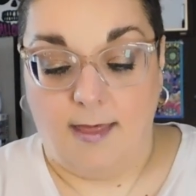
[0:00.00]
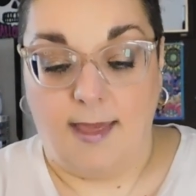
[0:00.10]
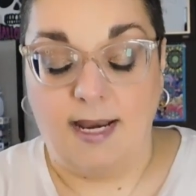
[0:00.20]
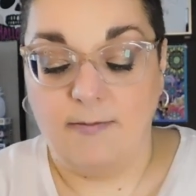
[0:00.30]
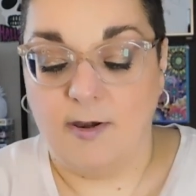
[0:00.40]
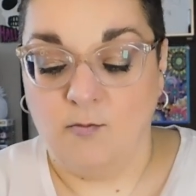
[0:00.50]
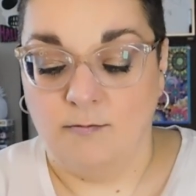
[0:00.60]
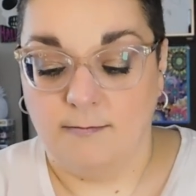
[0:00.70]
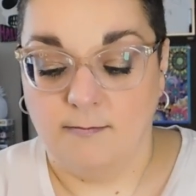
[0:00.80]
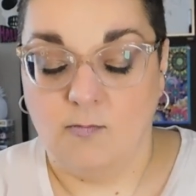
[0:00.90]
And I've been
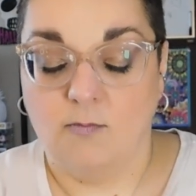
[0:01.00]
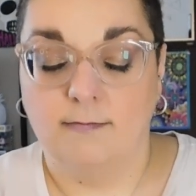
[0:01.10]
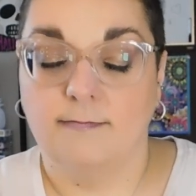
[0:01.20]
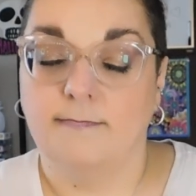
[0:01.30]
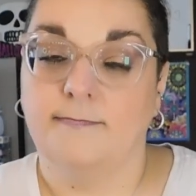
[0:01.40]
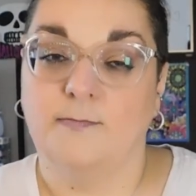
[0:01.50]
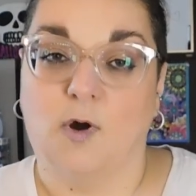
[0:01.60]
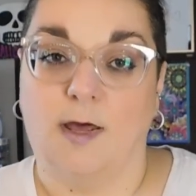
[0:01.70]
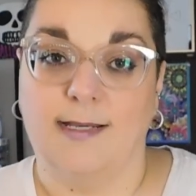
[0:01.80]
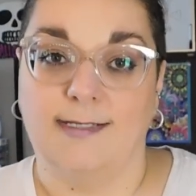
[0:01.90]

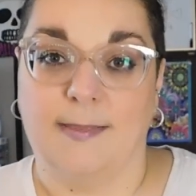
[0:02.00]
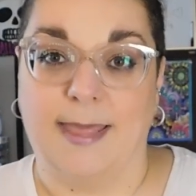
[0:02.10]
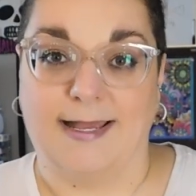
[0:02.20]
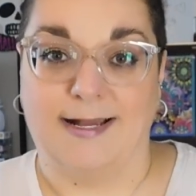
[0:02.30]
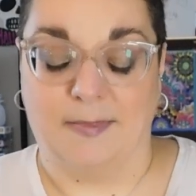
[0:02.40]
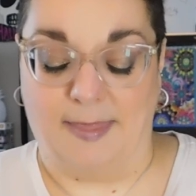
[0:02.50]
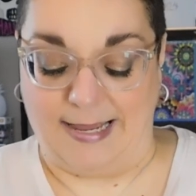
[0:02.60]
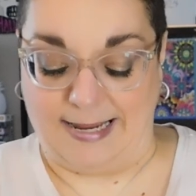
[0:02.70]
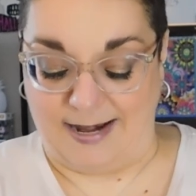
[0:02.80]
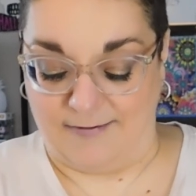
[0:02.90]
wanting to make a
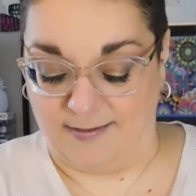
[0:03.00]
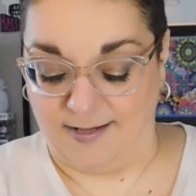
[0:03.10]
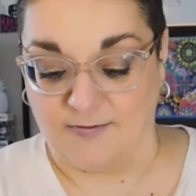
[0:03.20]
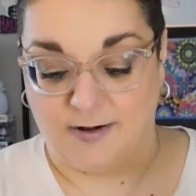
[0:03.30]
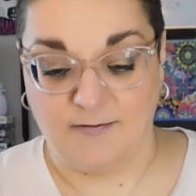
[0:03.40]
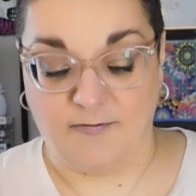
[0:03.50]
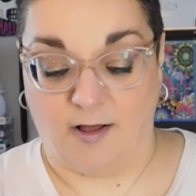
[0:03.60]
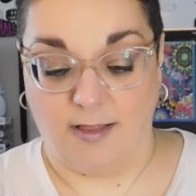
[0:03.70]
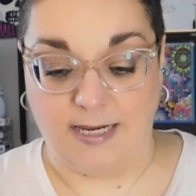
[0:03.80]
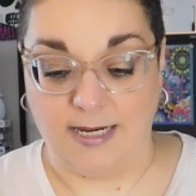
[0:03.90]
comeback and everything's fucking
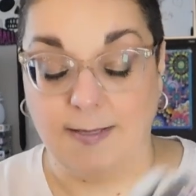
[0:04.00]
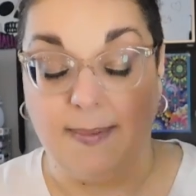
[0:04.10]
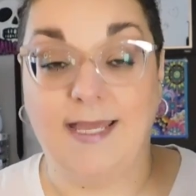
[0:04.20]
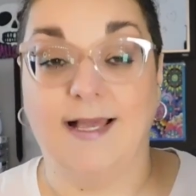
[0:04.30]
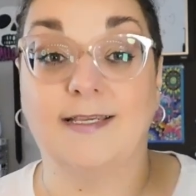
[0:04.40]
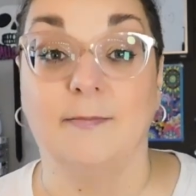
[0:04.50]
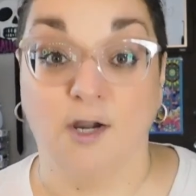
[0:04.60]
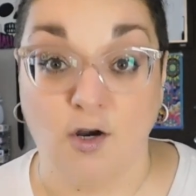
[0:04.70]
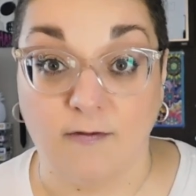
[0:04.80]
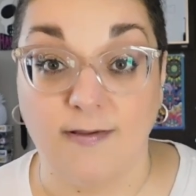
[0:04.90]
falling because I'm
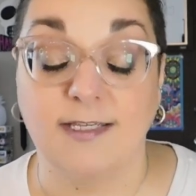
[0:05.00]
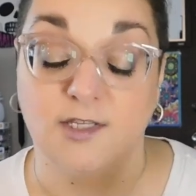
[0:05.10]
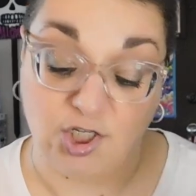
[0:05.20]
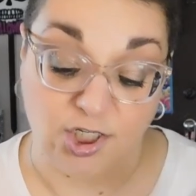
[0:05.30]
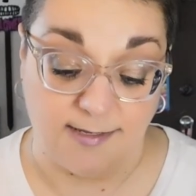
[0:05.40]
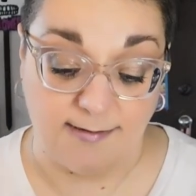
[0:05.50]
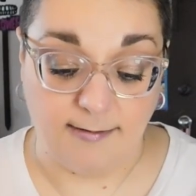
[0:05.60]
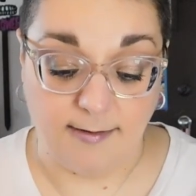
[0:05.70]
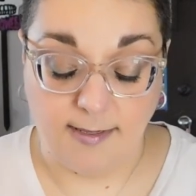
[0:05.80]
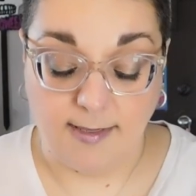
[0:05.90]
nervous as shit.
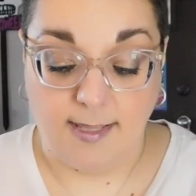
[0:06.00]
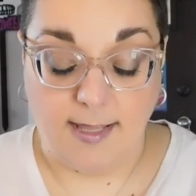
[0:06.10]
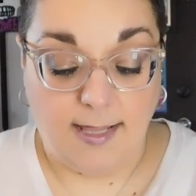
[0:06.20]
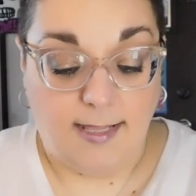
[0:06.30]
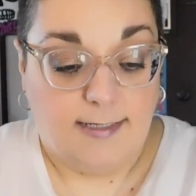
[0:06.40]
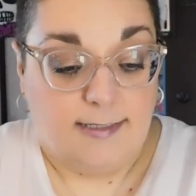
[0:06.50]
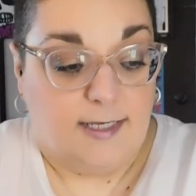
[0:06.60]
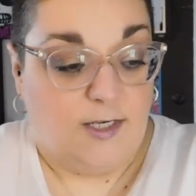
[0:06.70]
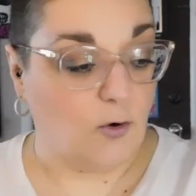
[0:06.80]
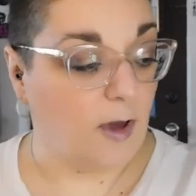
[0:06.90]

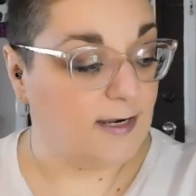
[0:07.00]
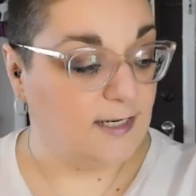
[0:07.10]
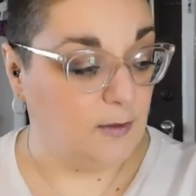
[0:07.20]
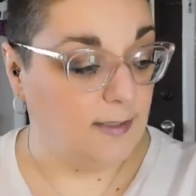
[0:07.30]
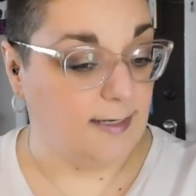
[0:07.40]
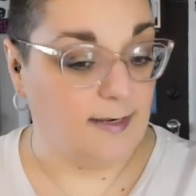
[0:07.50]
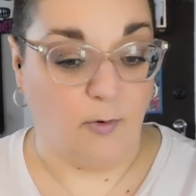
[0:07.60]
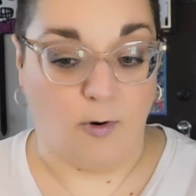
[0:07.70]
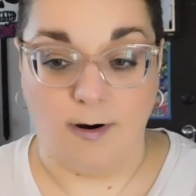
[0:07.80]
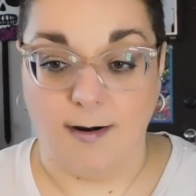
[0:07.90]
Don't know how to do this
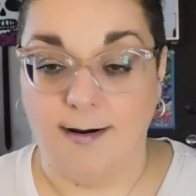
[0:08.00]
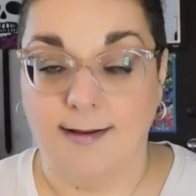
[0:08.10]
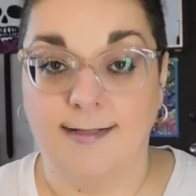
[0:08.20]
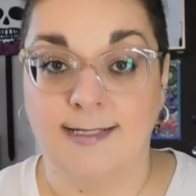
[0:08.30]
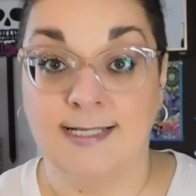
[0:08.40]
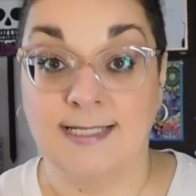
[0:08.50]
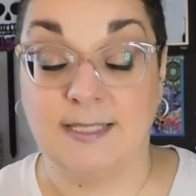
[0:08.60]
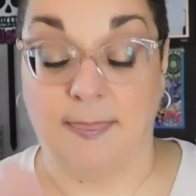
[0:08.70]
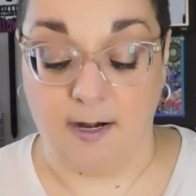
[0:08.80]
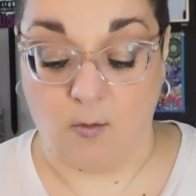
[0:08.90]
anymore. It's
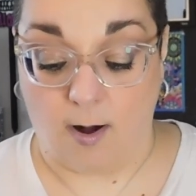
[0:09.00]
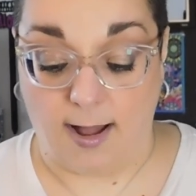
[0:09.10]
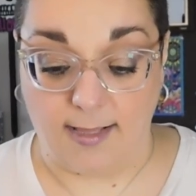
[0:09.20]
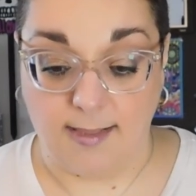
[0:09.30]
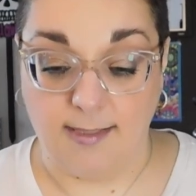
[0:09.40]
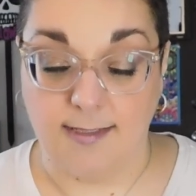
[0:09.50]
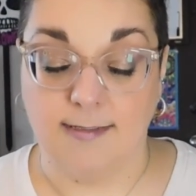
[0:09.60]
been a while.